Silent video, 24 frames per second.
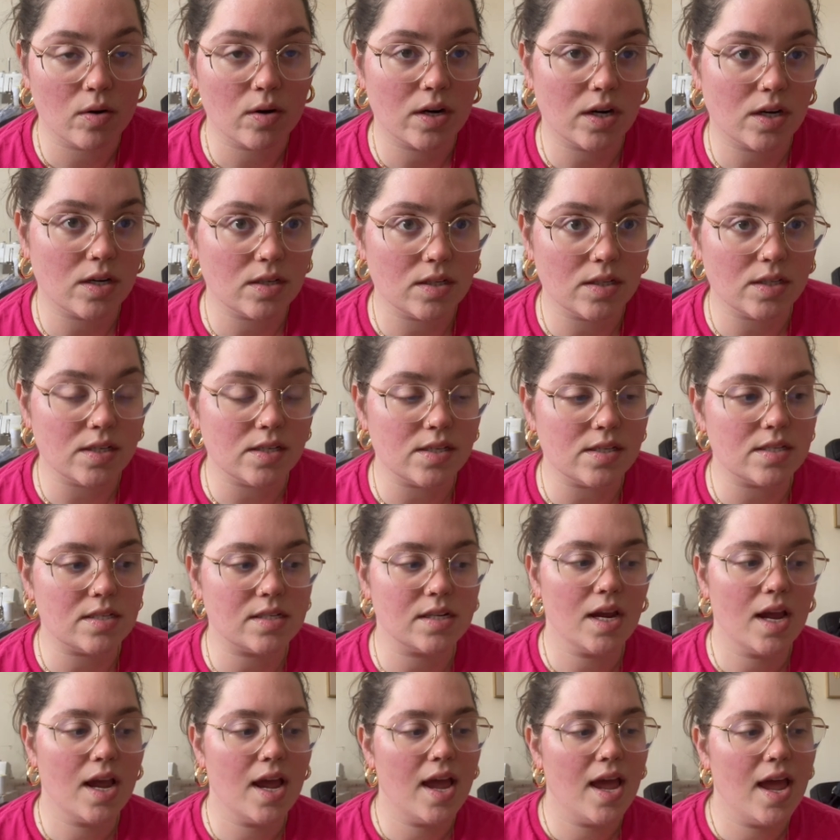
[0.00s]
curlers.
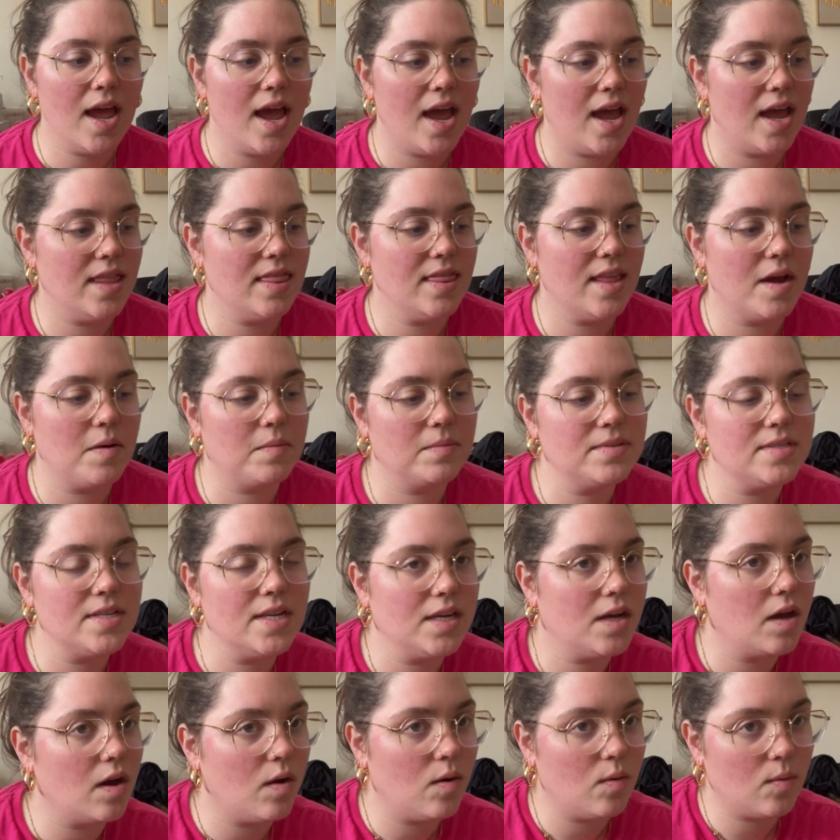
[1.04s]
And that was
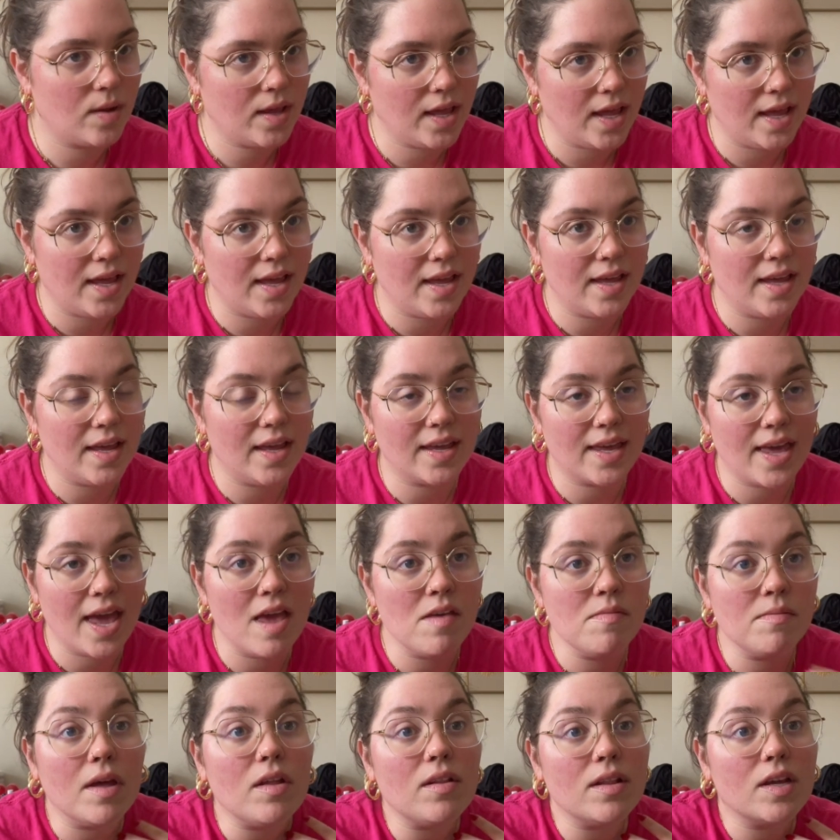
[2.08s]
like, okay, it
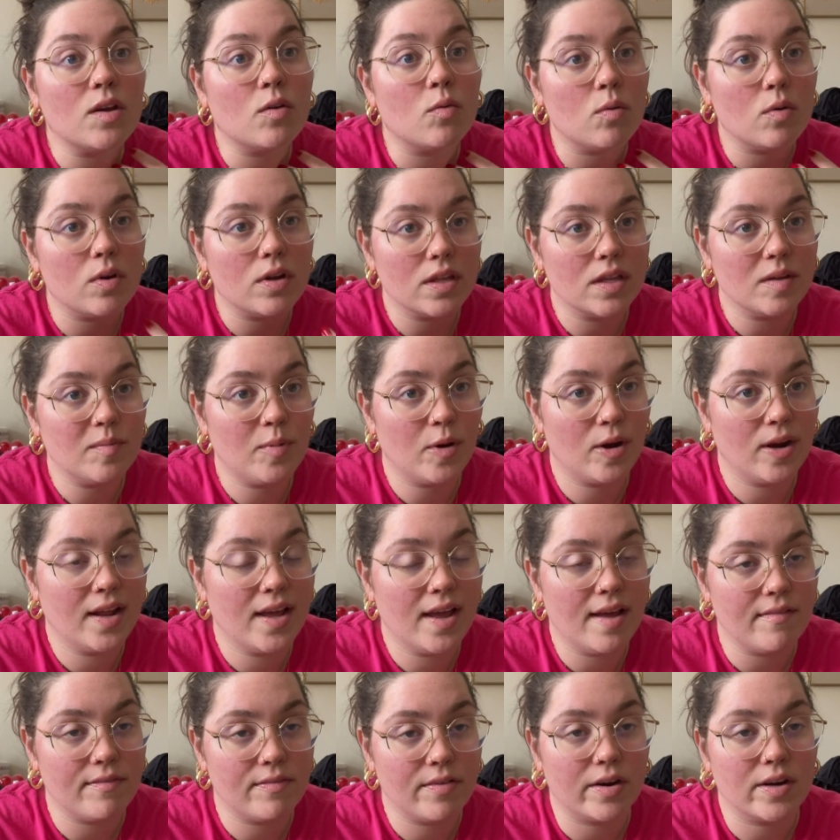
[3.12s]
came out like really pretty
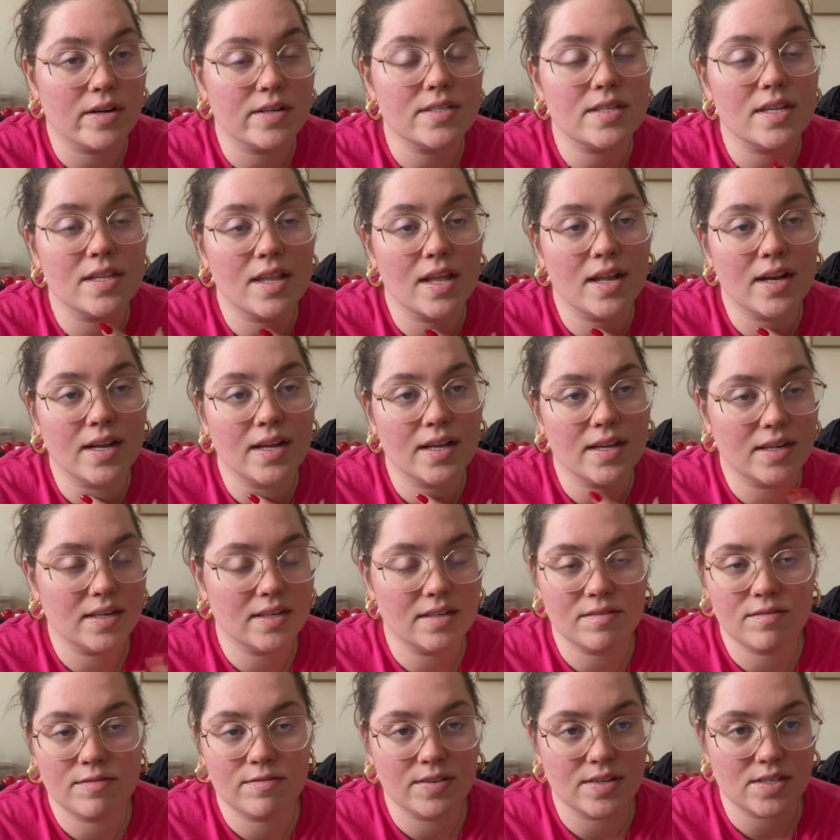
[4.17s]
at first and then it
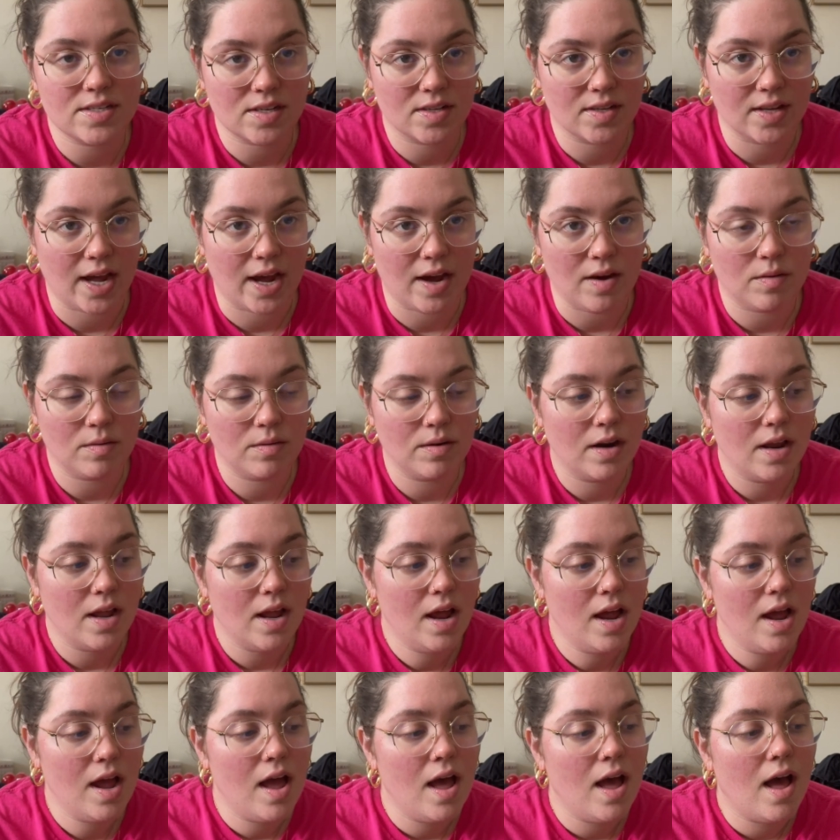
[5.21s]
fizzled out.
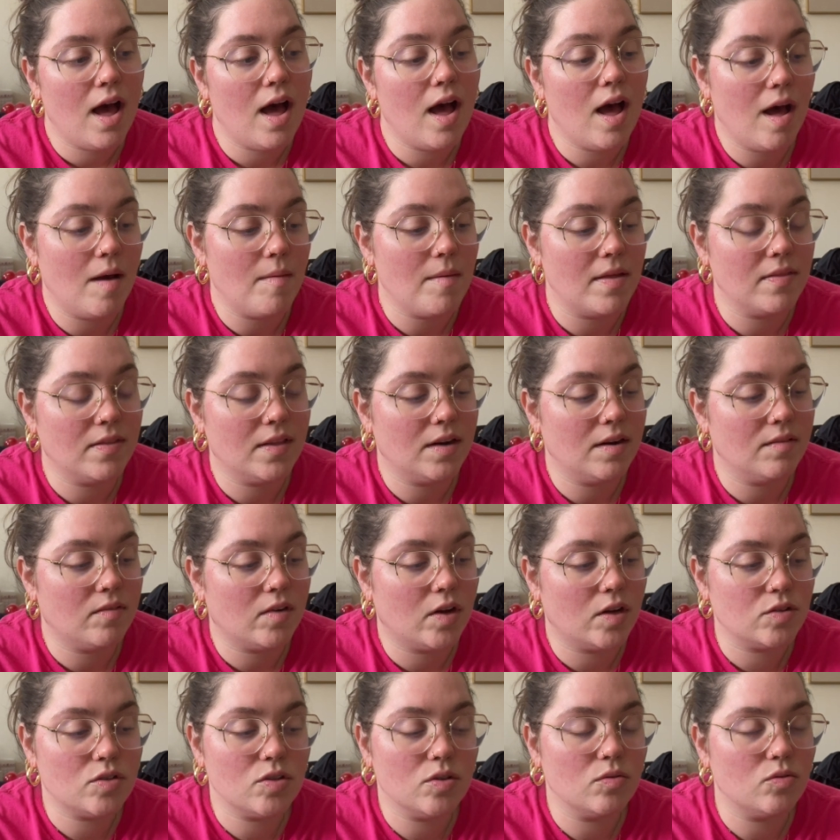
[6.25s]
Uh, and then I've
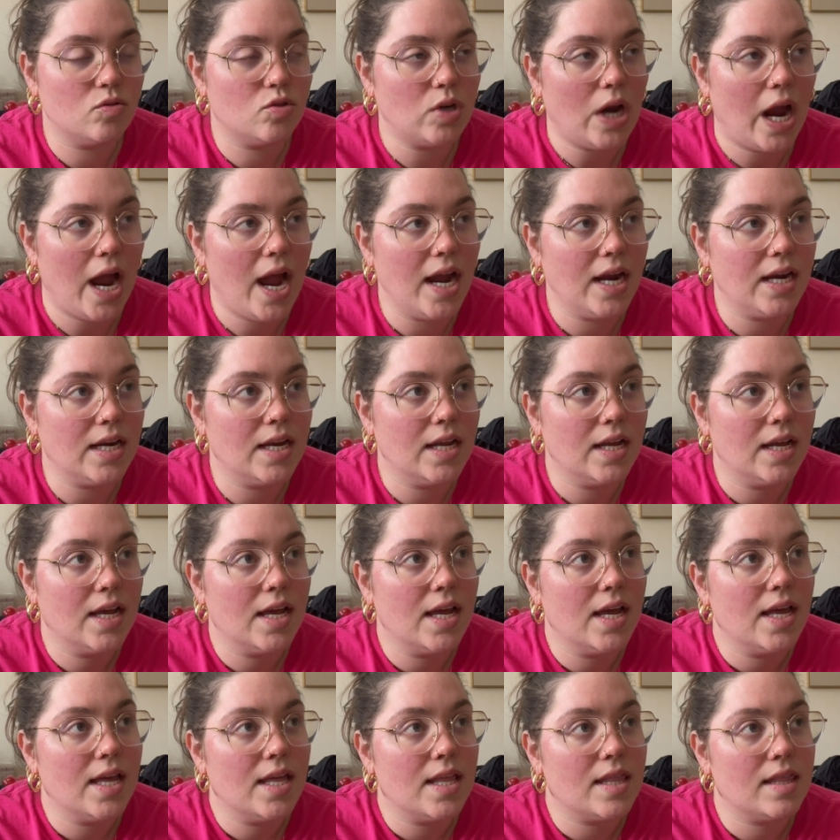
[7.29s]
also tried
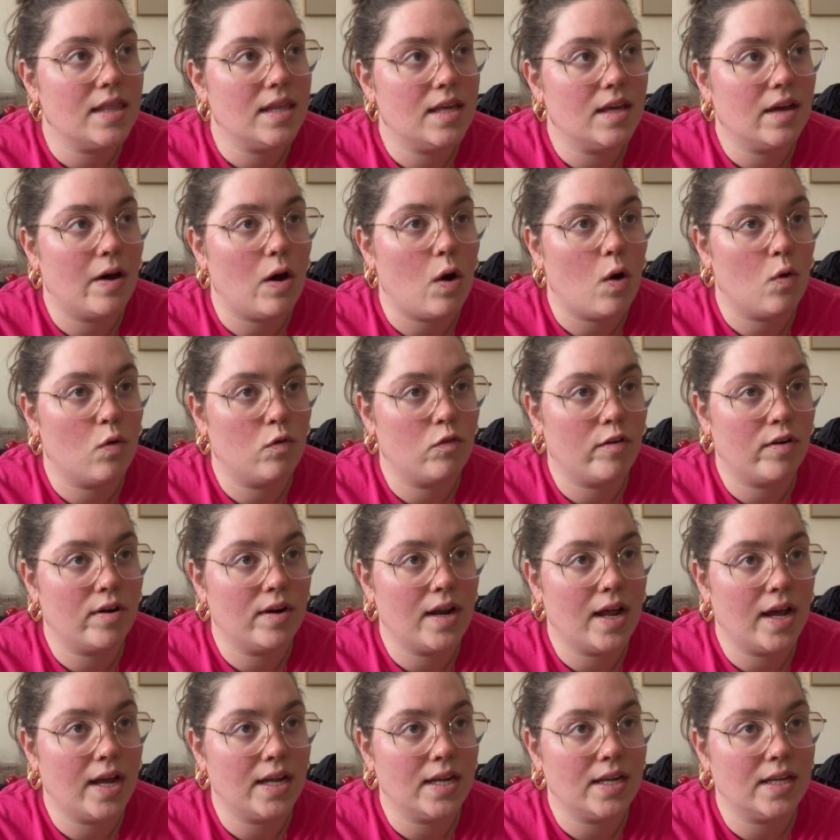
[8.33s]
the
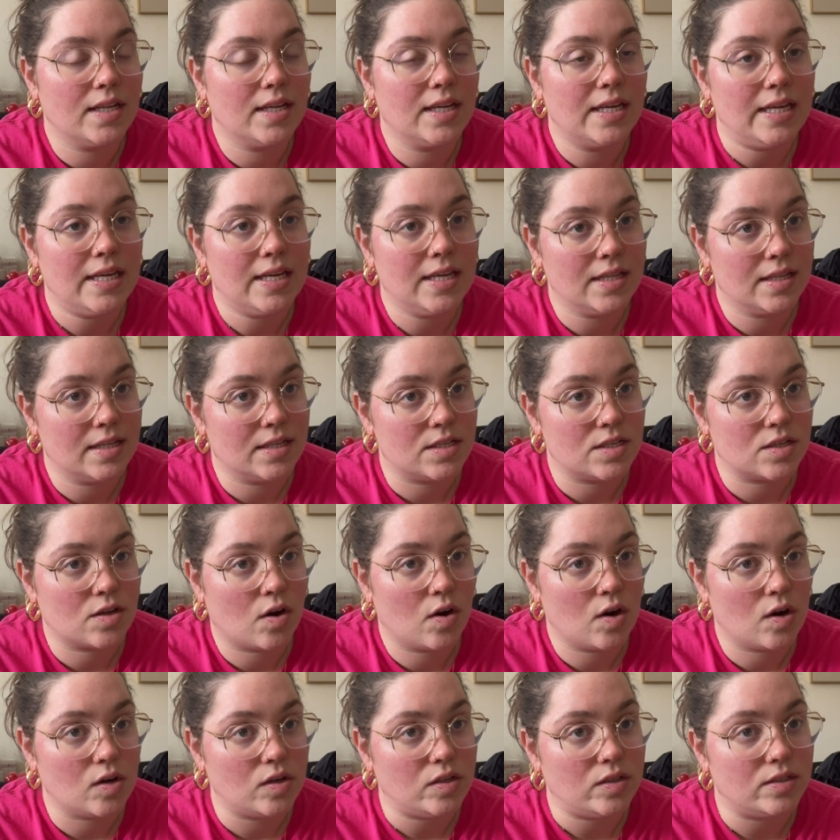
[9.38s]
overnight heatless
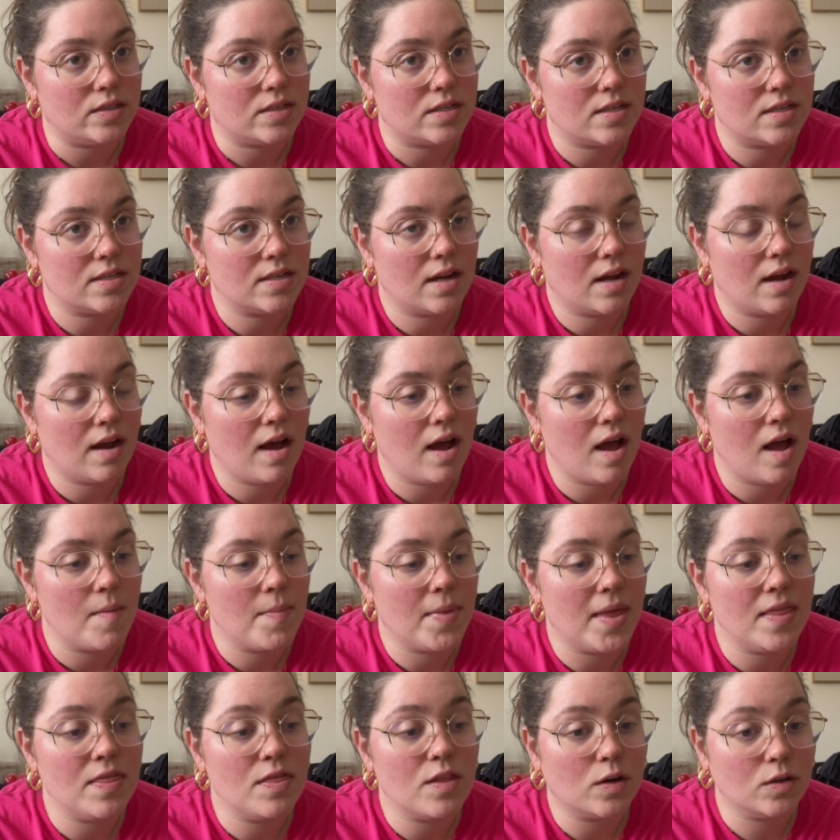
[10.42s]
curls um,
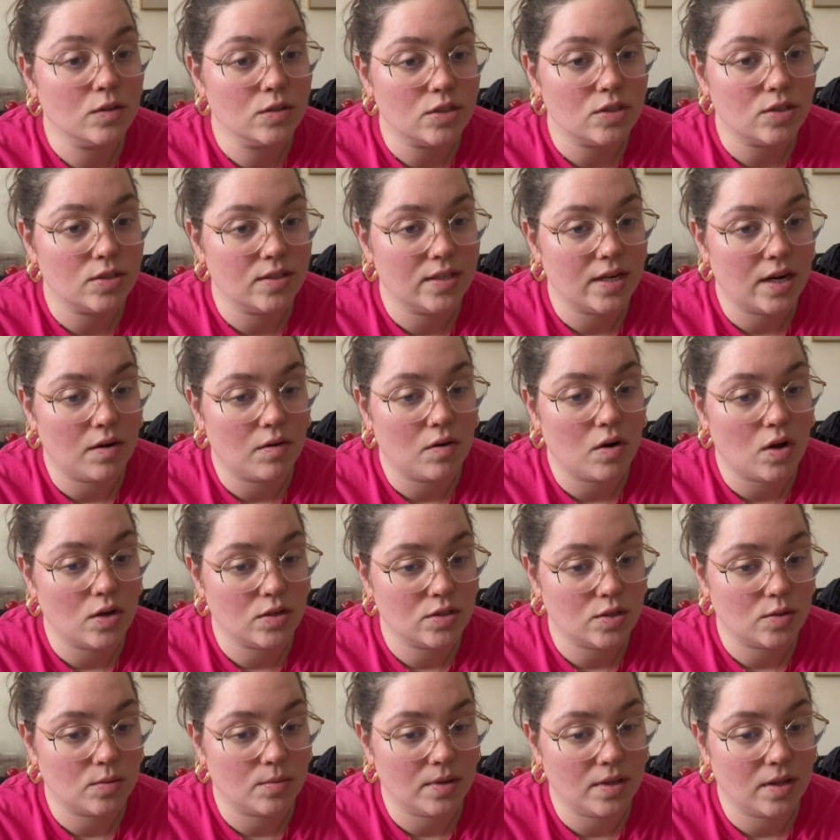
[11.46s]
and those turned out
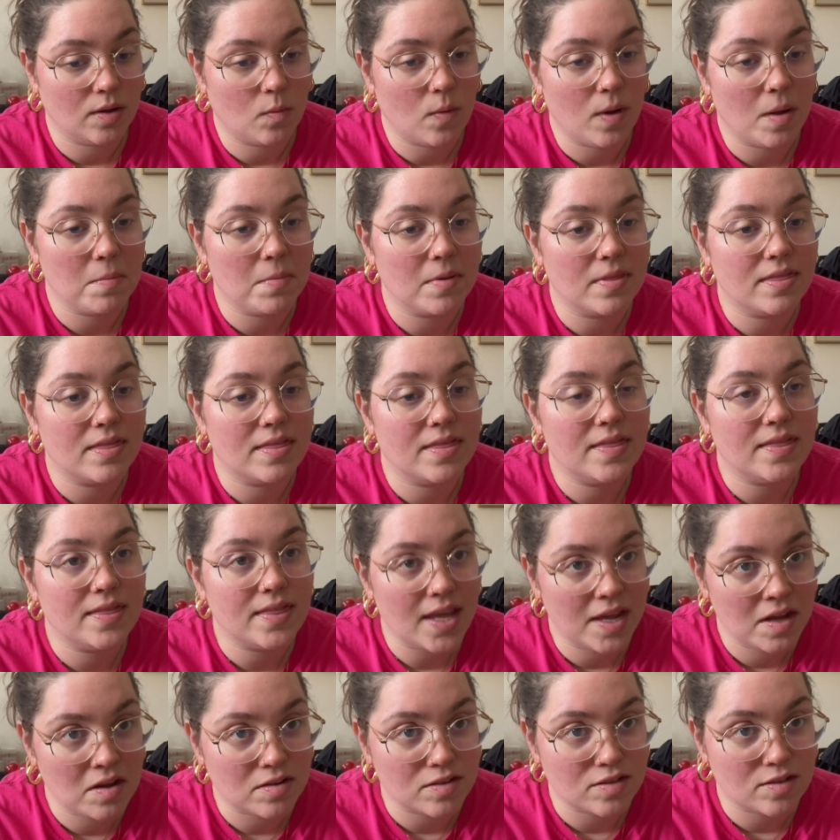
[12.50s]
also really well but
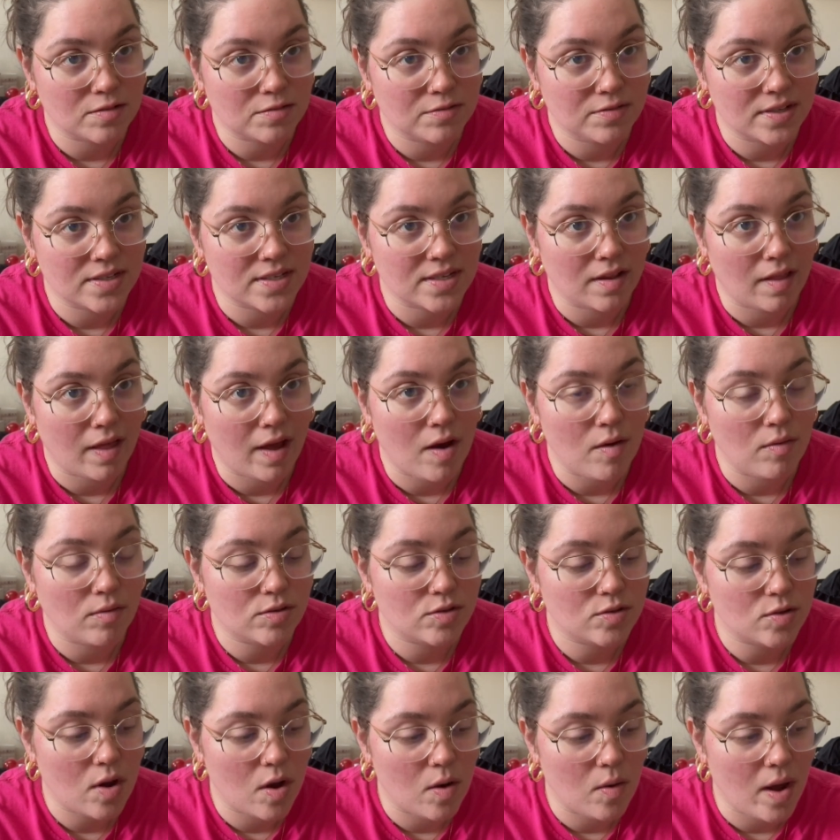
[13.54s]
they also fizzle out
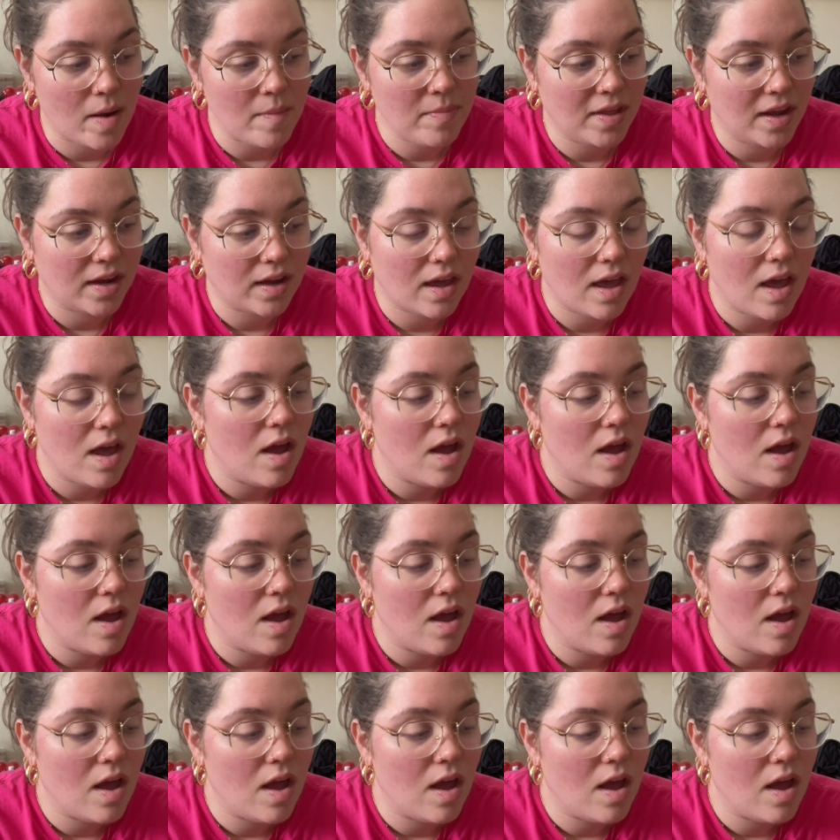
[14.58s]
so I'm like